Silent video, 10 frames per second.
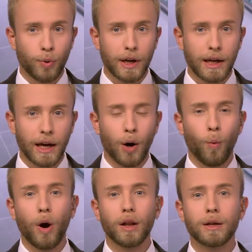we
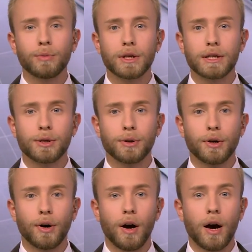welcome to the
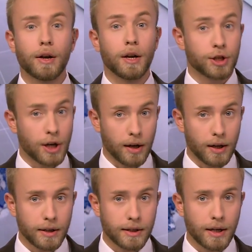studio Hanna
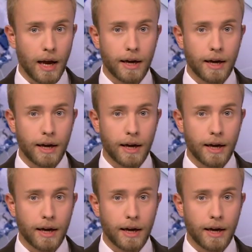Shelest,